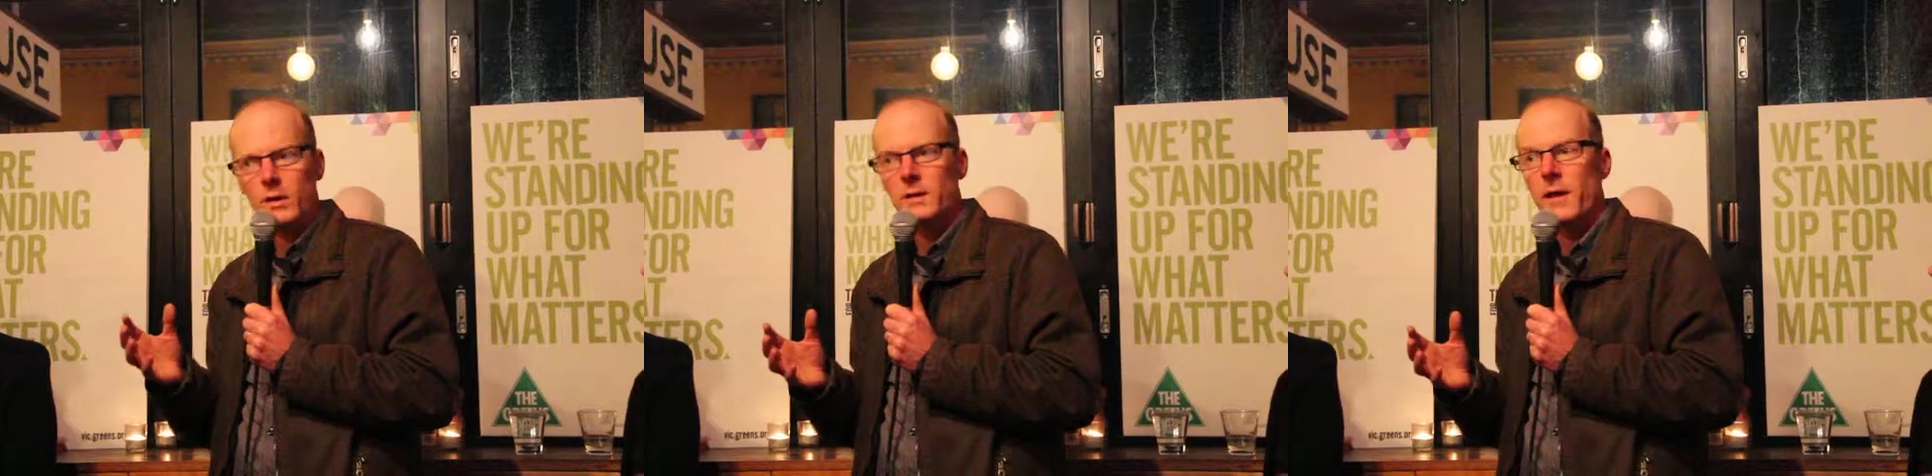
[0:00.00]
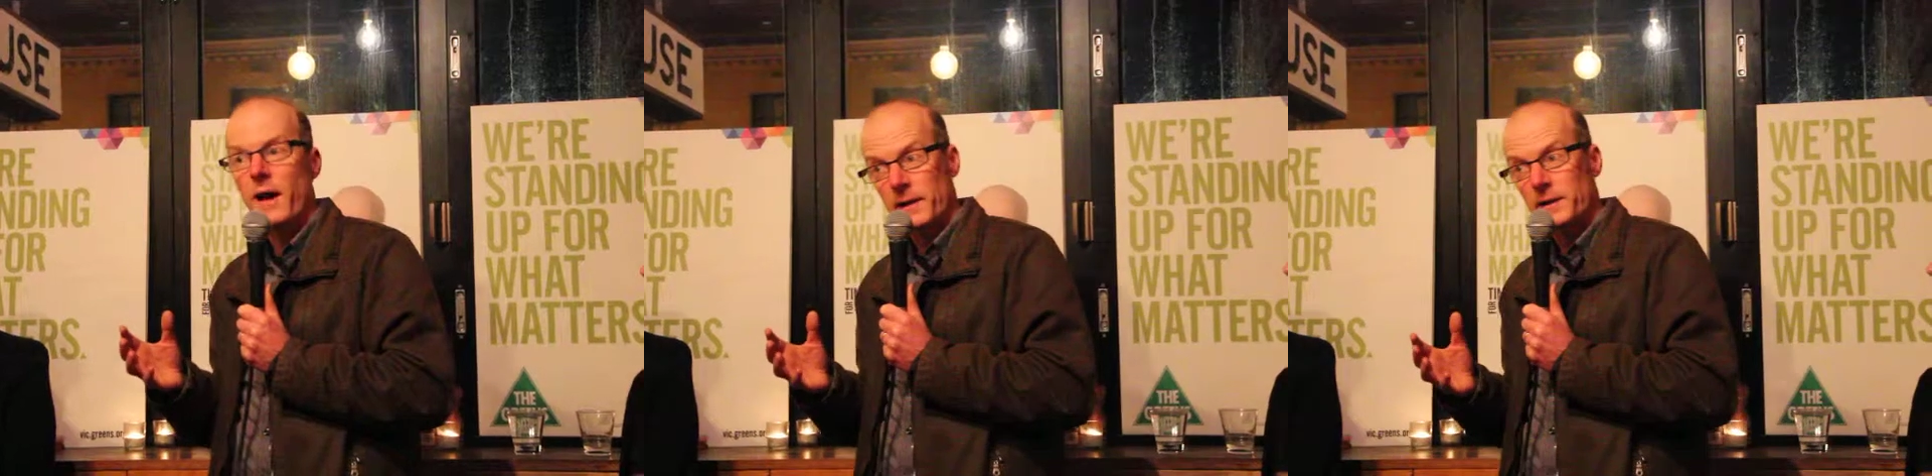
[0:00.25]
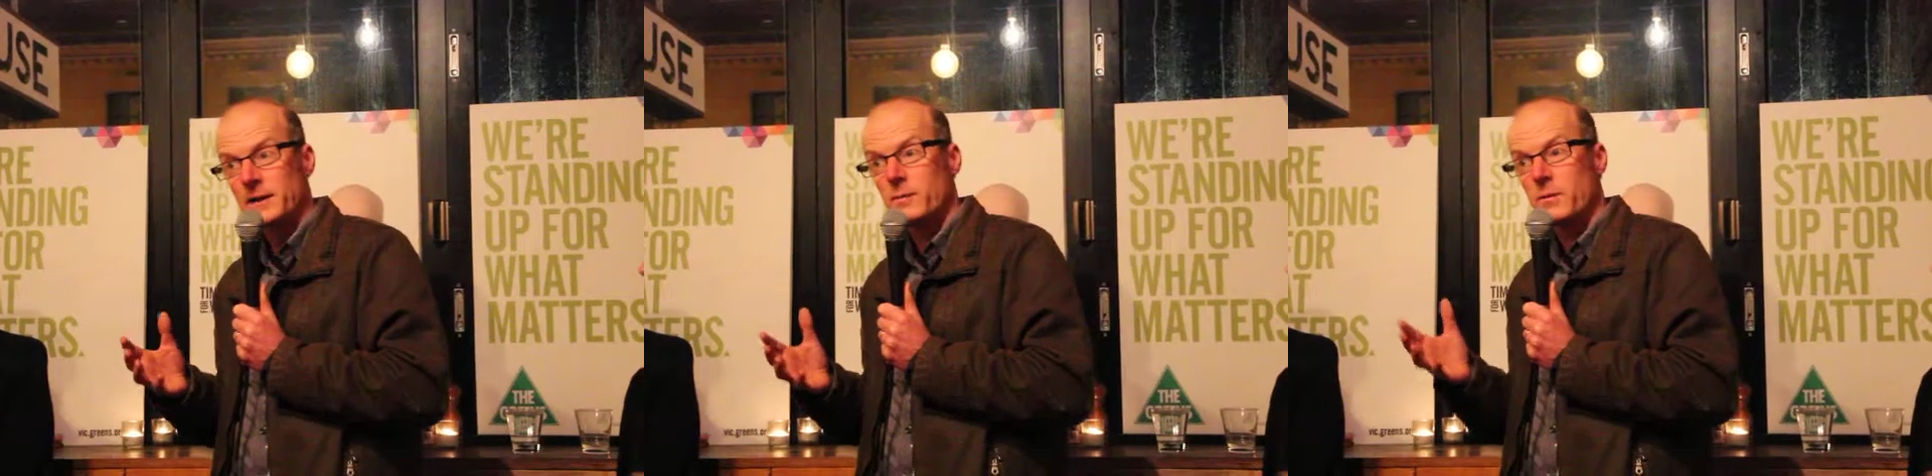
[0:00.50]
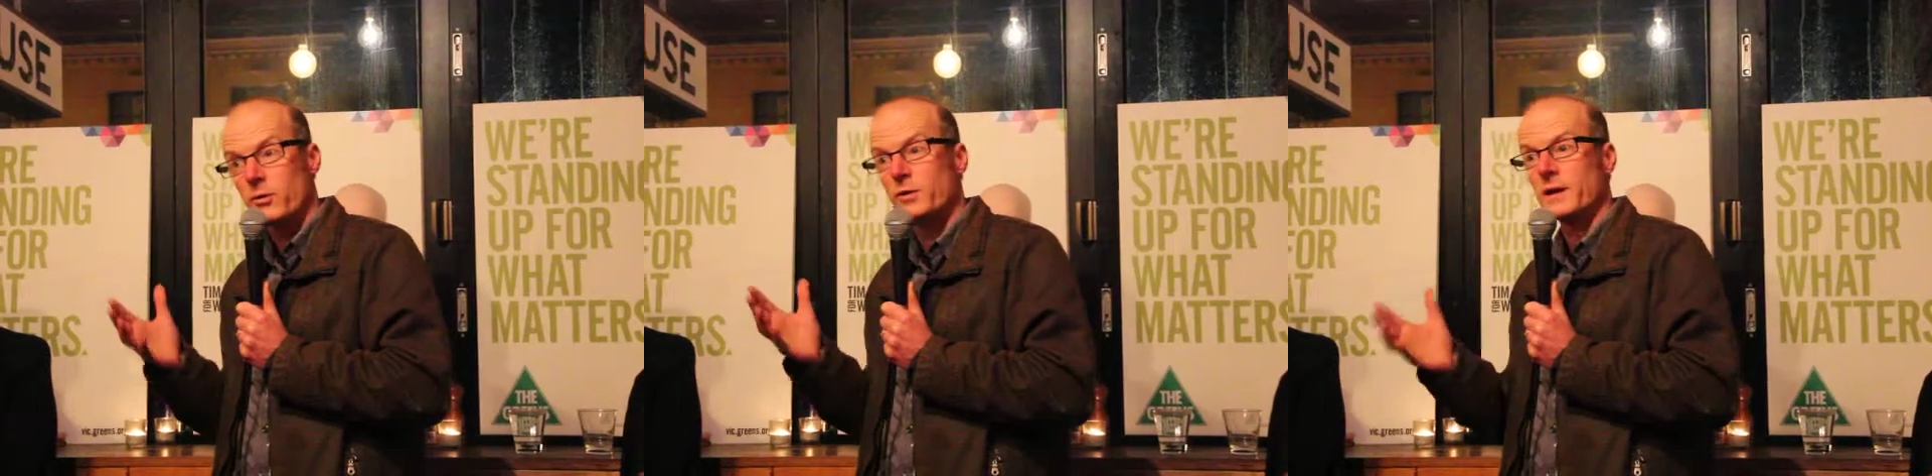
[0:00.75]
likely to
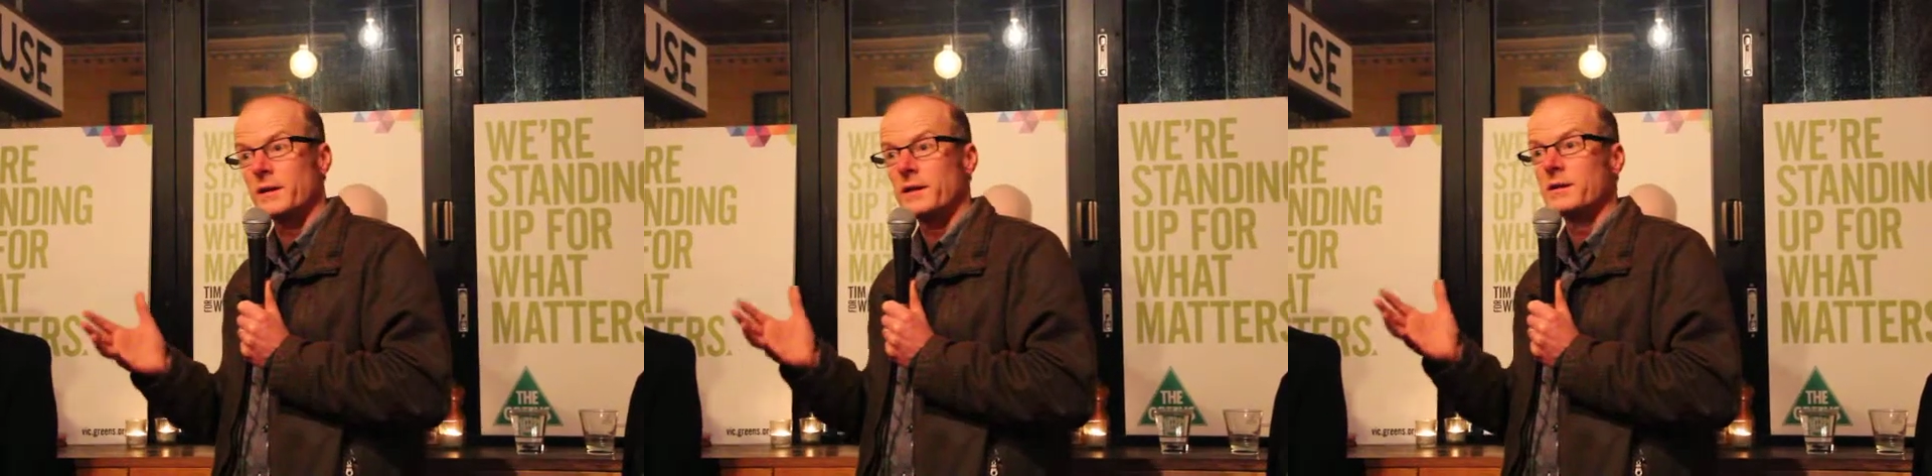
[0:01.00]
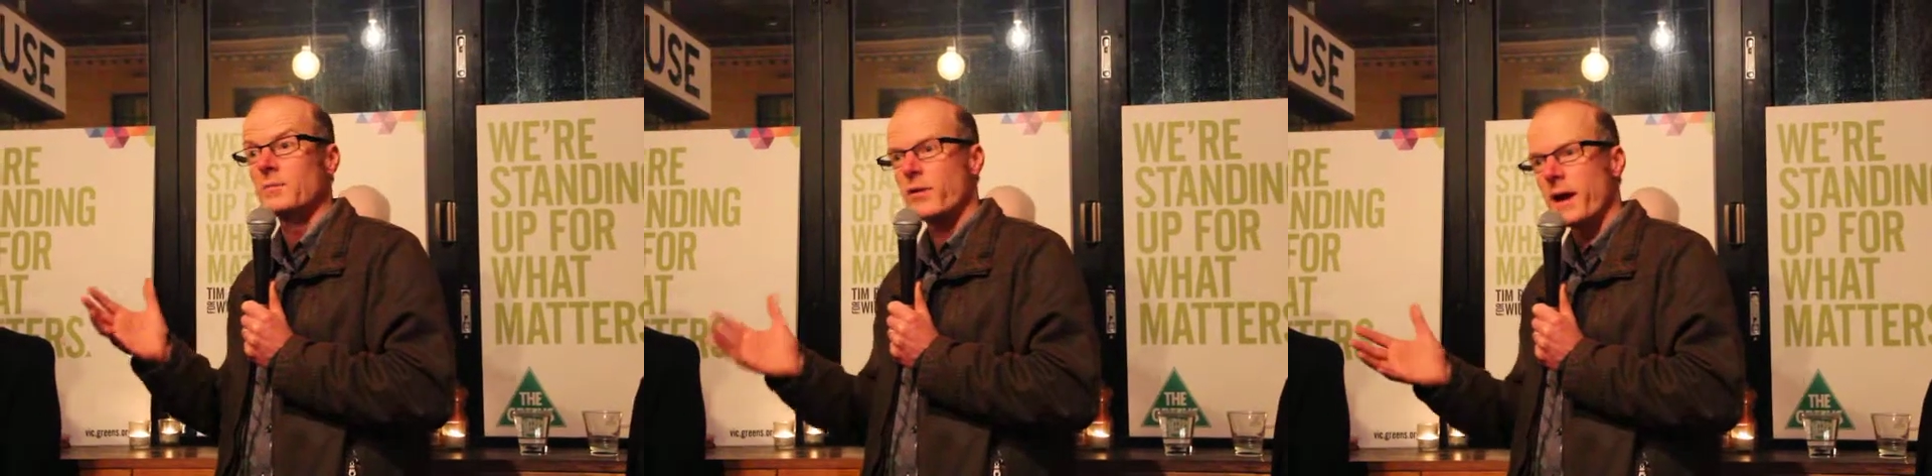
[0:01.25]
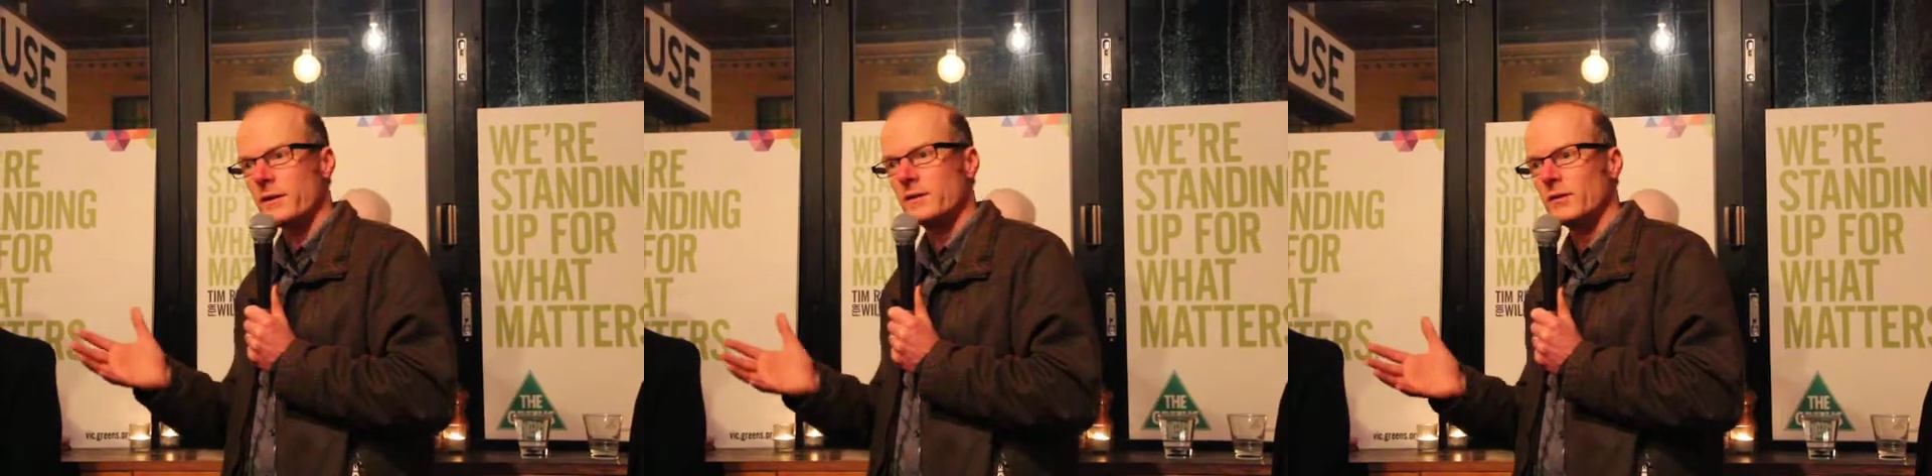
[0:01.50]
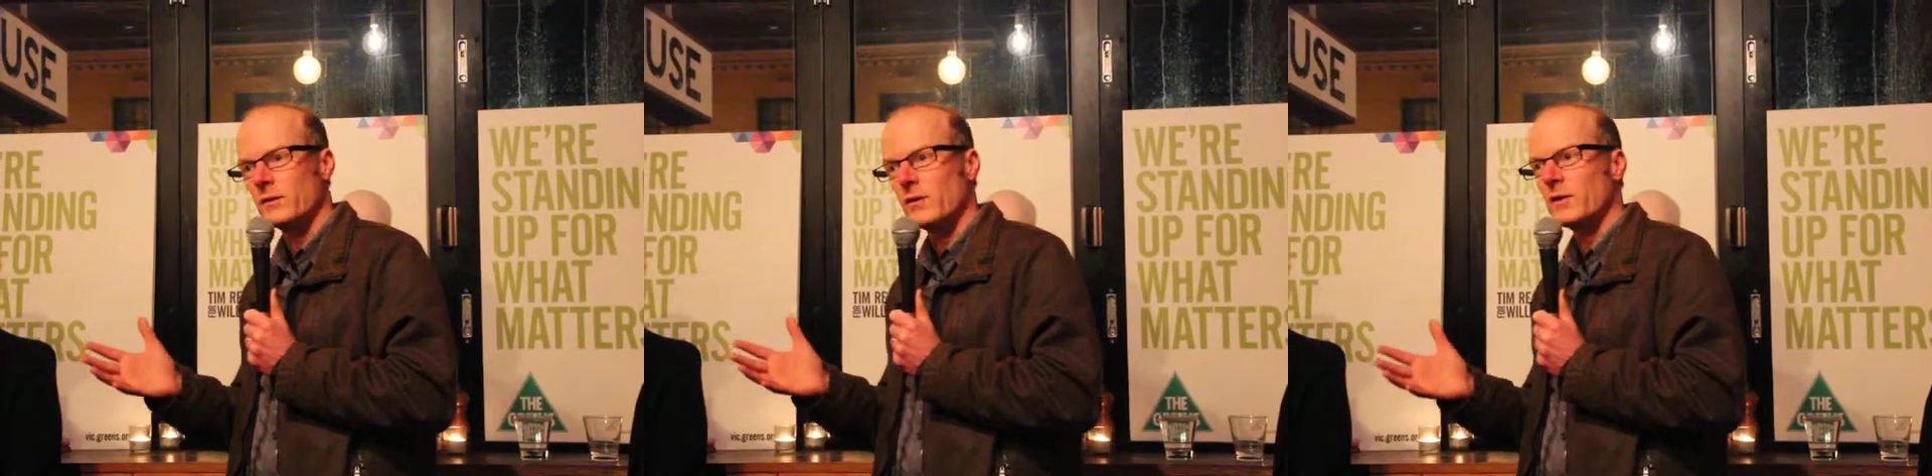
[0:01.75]
be putting it into
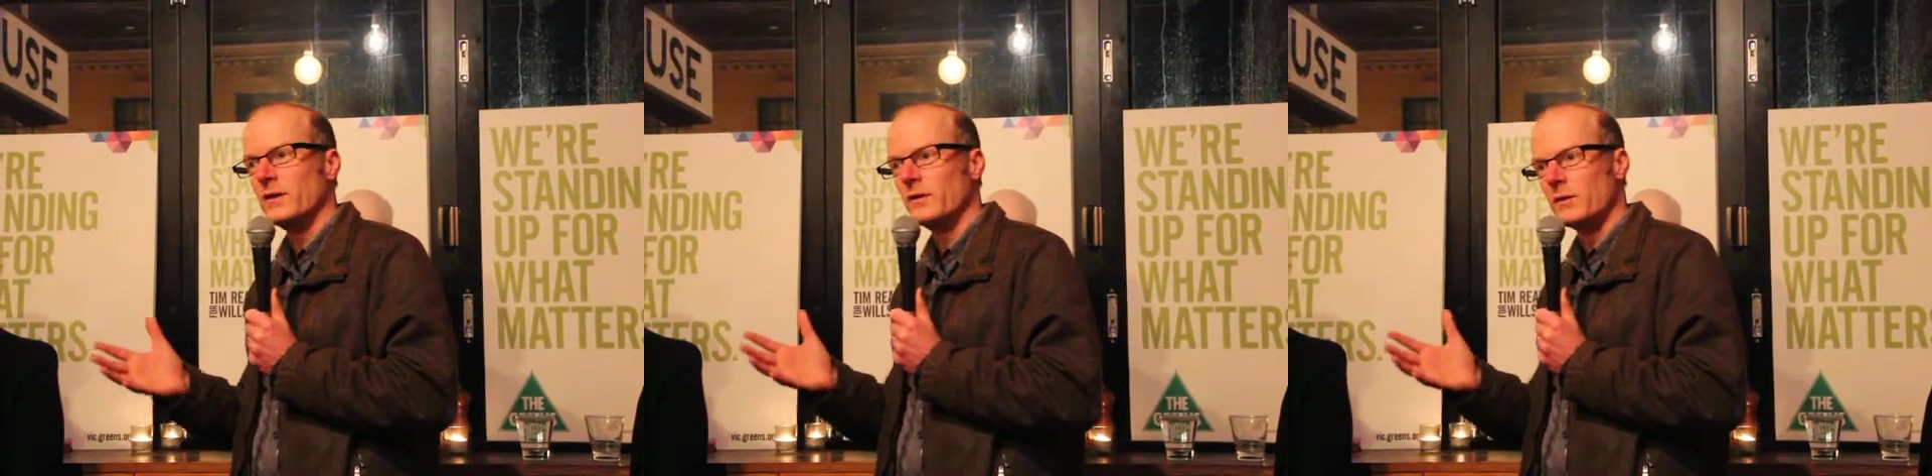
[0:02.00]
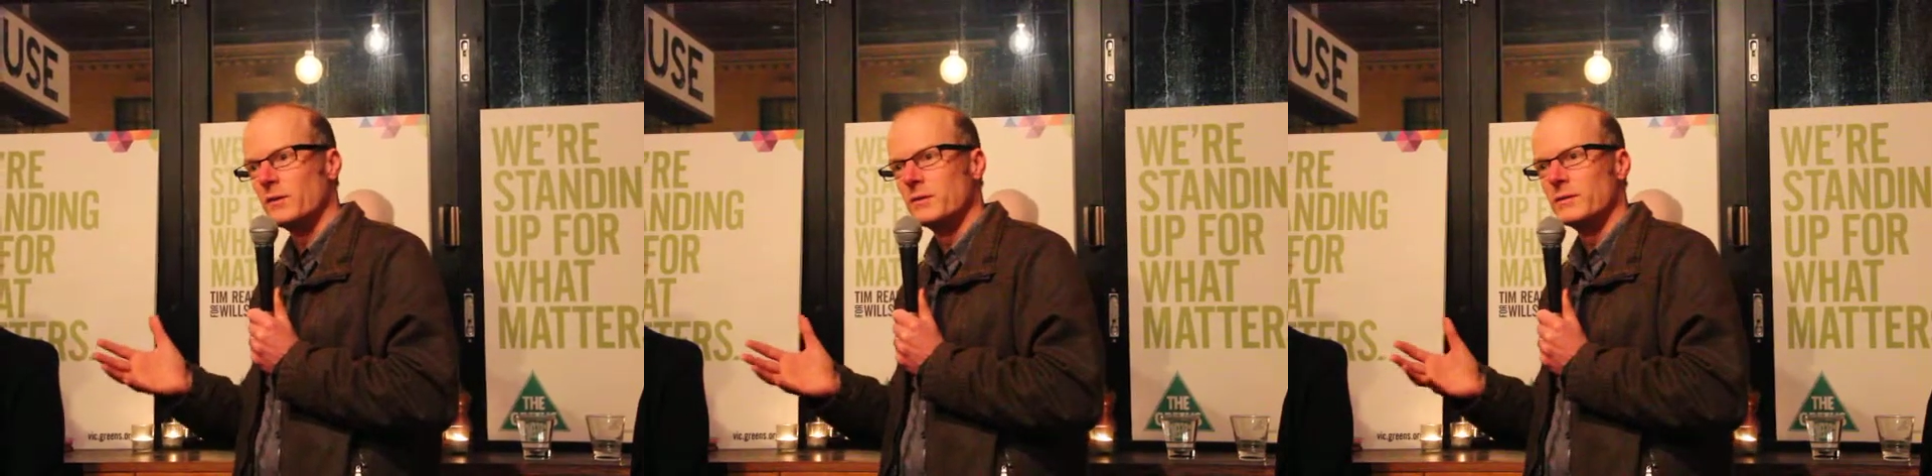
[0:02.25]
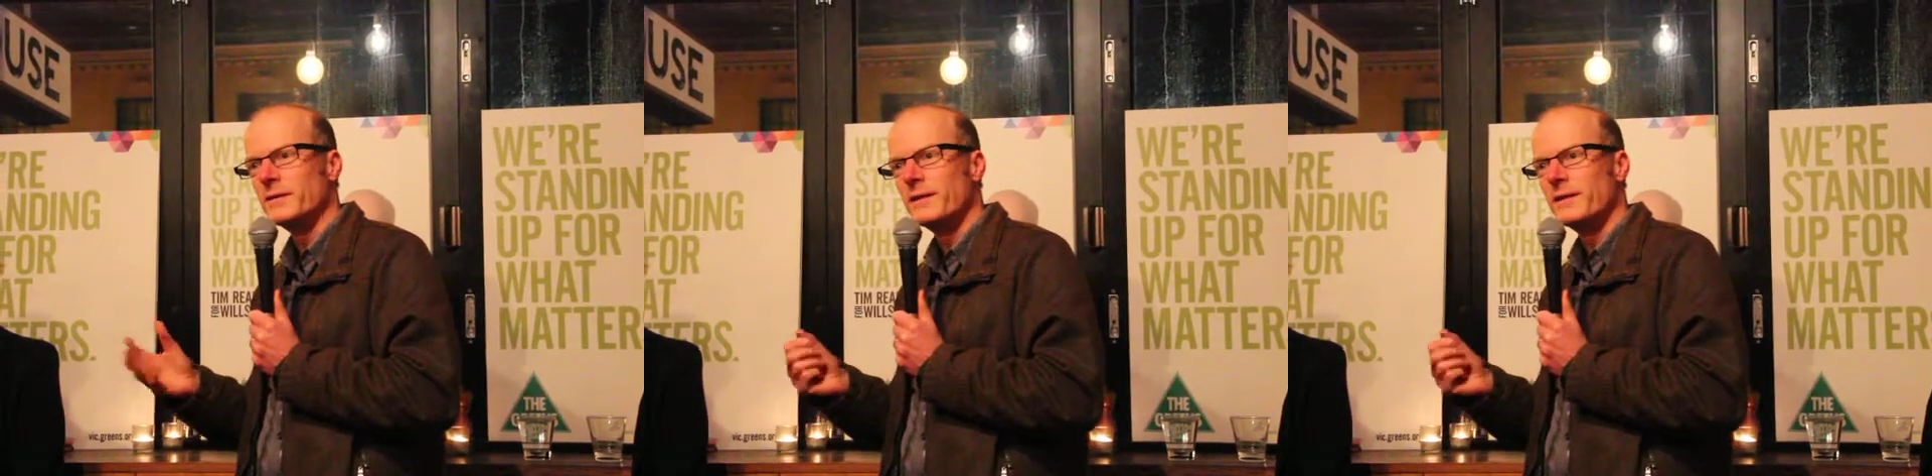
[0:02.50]
practice very soon.